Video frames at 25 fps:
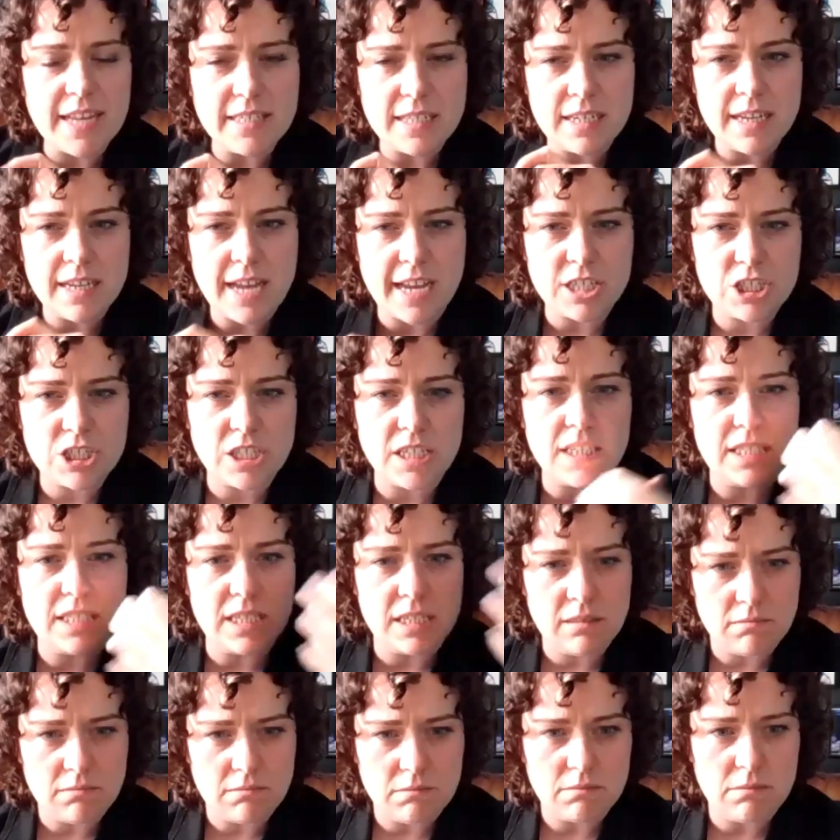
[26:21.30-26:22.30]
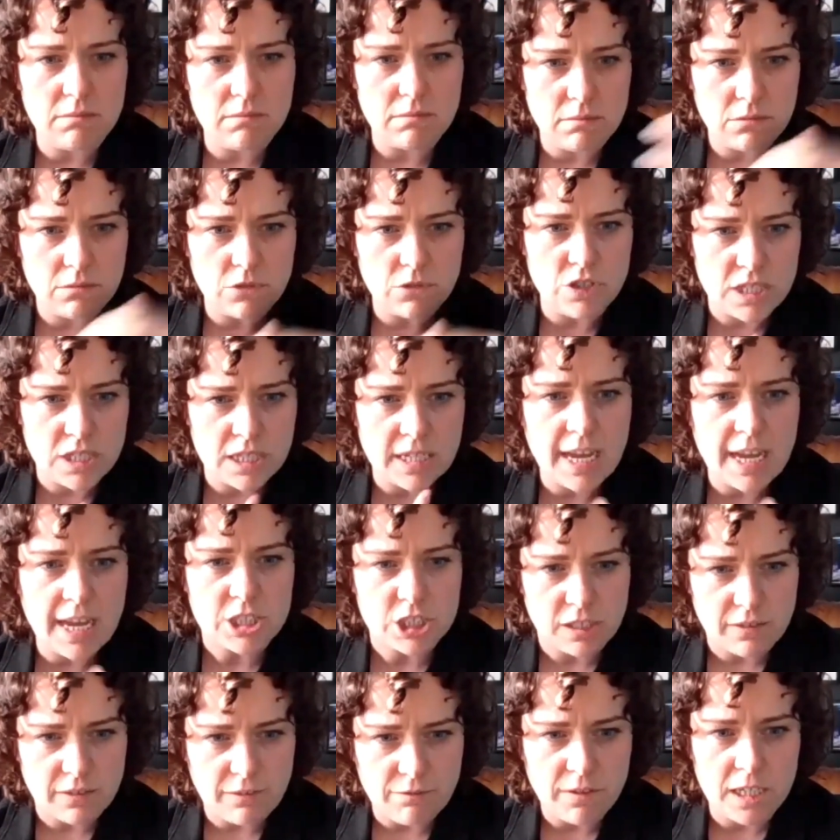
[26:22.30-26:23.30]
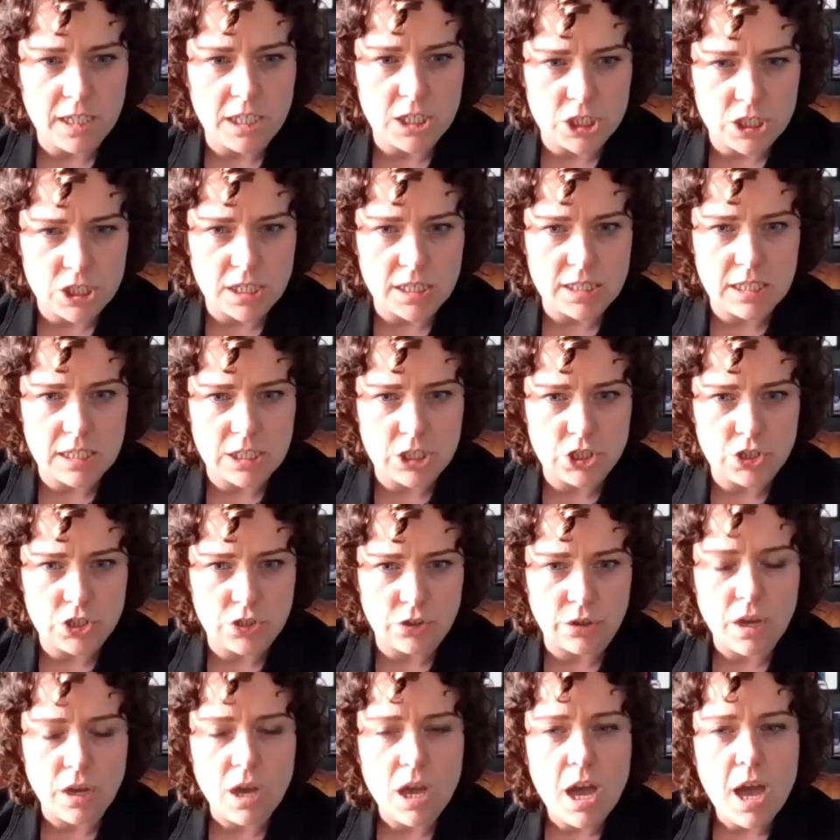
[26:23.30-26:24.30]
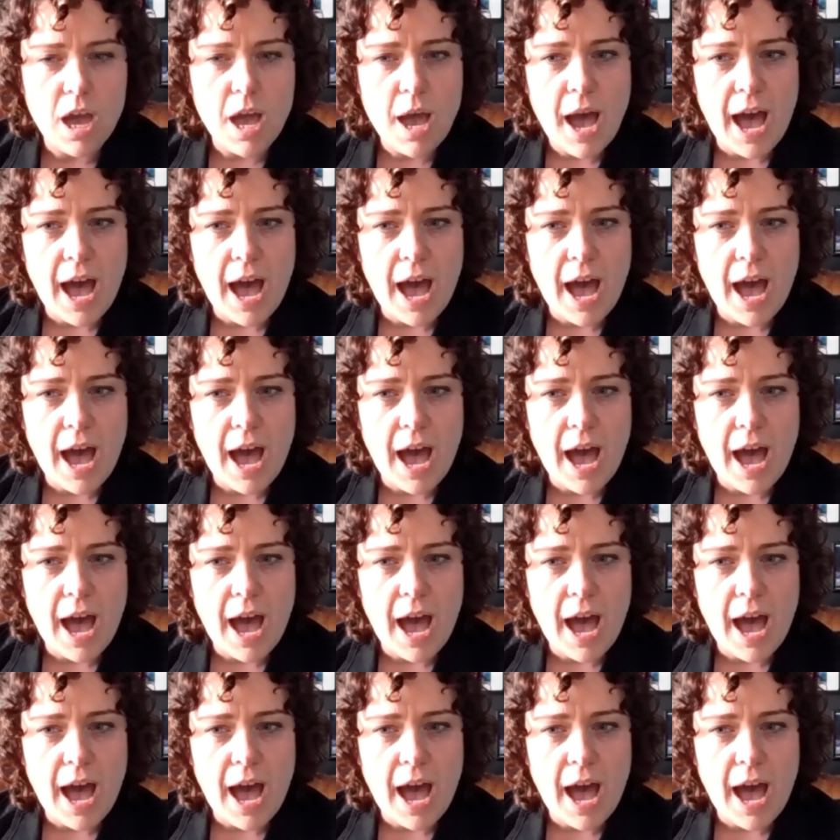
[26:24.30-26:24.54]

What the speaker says: Now, that didn't actually, you didn't actually finish it, did you?